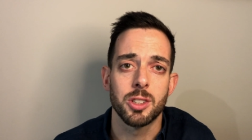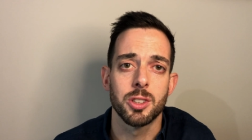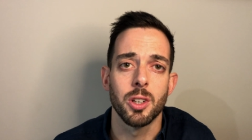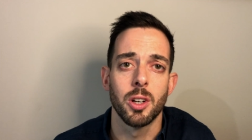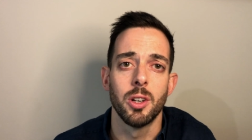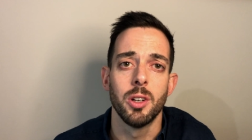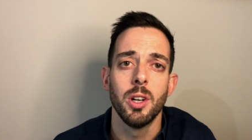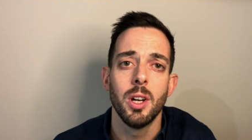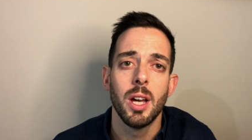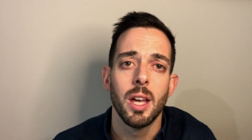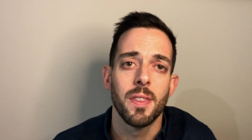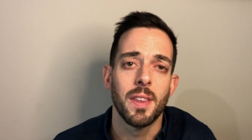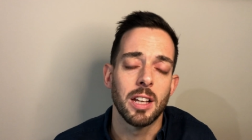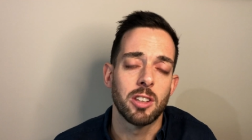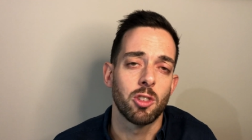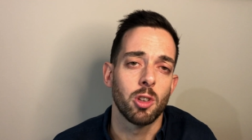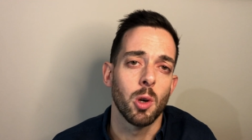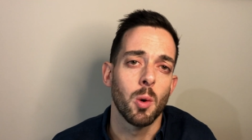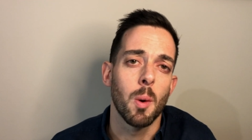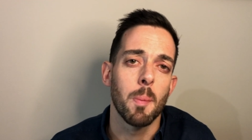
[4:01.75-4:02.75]
So
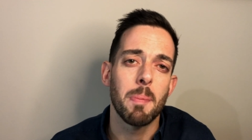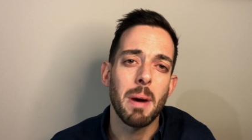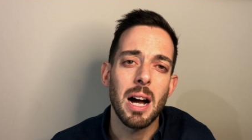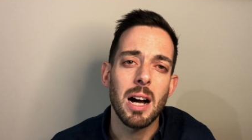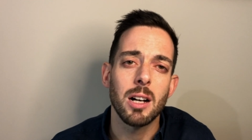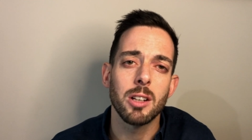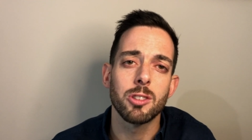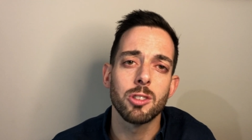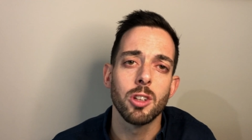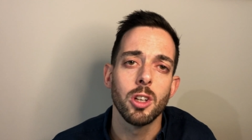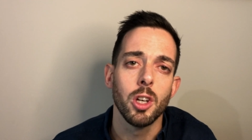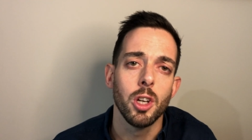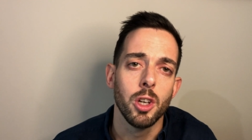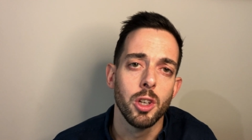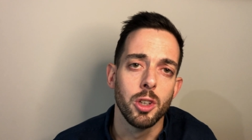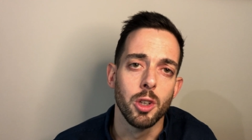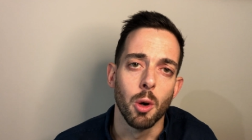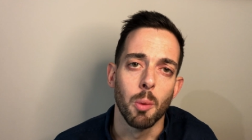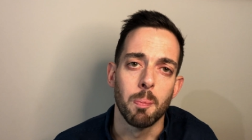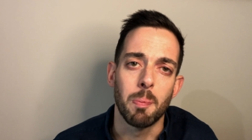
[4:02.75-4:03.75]
that's your about,
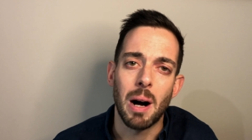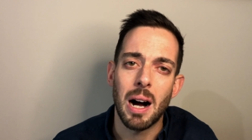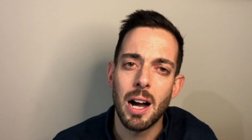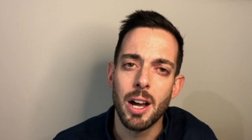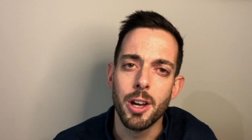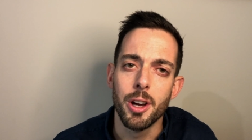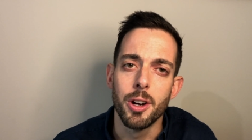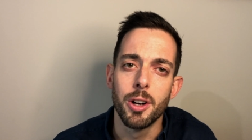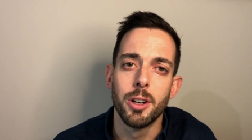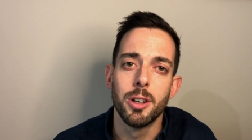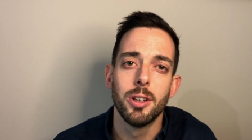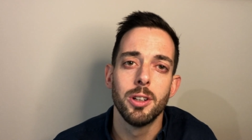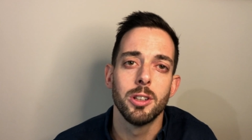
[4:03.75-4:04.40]
your bio,